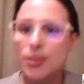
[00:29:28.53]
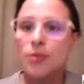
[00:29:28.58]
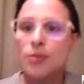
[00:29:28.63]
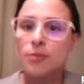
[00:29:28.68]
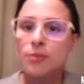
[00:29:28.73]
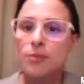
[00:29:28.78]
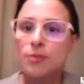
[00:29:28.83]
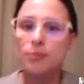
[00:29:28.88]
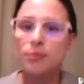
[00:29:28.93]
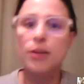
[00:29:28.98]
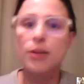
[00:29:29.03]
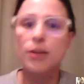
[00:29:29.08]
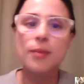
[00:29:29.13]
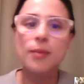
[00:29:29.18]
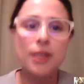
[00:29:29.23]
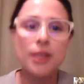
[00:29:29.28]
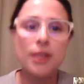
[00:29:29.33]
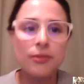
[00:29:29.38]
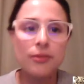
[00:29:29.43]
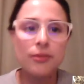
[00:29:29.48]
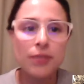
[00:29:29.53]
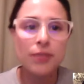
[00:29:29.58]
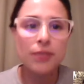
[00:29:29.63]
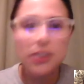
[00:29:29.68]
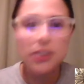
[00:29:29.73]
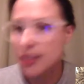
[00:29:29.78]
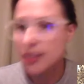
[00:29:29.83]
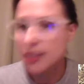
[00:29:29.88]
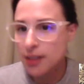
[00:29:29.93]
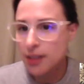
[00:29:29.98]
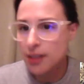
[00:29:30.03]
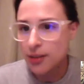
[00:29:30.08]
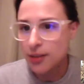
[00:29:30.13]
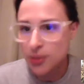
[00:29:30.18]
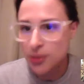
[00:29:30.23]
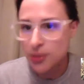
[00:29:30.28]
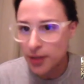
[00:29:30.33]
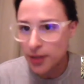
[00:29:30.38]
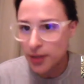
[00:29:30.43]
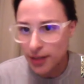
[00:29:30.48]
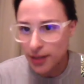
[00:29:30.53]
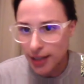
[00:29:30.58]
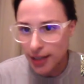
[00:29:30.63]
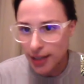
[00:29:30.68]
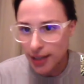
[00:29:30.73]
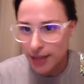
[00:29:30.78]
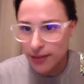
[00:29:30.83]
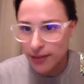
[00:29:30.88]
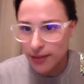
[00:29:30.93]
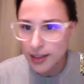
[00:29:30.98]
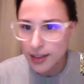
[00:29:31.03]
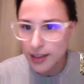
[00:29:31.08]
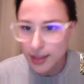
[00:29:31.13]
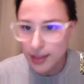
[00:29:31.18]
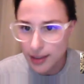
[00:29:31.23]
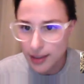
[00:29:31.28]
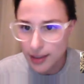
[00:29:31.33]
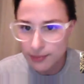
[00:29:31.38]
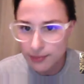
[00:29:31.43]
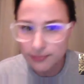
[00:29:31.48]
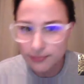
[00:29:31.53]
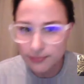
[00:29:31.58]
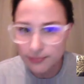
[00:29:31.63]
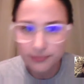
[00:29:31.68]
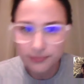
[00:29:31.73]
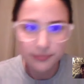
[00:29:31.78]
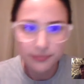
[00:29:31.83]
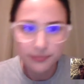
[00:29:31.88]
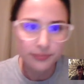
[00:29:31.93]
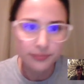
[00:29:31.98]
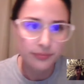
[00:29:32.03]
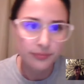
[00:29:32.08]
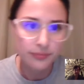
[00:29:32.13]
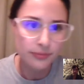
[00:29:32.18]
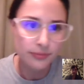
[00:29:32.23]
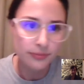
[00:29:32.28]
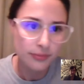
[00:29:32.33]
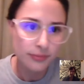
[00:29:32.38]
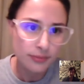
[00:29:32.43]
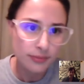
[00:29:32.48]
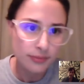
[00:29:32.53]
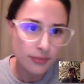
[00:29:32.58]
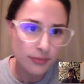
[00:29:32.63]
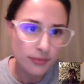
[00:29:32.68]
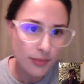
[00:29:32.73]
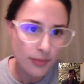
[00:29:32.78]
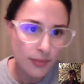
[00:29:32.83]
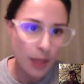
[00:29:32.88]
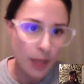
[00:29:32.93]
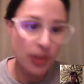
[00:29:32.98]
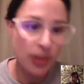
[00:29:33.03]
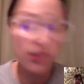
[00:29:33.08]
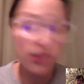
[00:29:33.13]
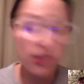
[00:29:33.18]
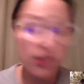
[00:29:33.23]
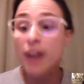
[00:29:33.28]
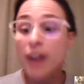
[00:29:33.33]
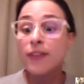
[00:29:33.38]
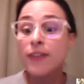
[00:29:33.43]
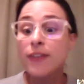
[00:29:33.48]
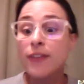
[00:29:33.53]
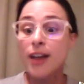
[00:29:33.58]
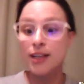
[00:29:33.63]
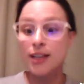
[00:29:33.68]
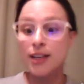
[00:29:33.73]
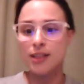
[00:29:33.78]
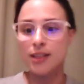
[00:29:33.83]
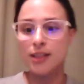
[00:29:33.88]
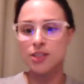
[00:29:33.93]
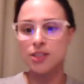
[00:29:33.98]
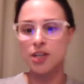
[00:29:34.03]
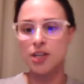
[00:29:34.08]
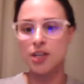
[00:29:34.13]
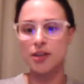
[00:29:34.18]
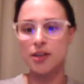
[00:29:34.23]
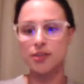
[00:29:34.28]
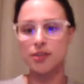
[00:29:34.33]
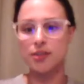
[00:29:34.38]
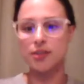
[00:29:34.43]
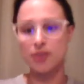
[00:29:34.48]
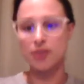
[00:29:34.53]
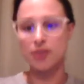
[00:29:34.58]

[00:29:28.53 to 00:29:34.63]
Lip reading: so bummed. I recently saw it on Twitter and I can't find it again. But I'll try and find it and then share it. So